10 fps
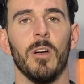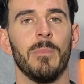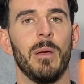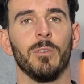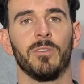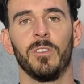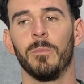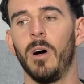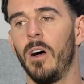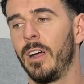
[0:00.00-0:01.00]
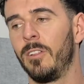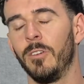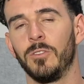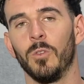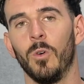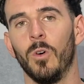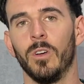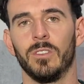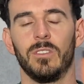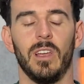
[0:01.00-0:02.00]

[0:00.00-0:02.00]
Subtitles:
Maybe it was filmed behind closed doors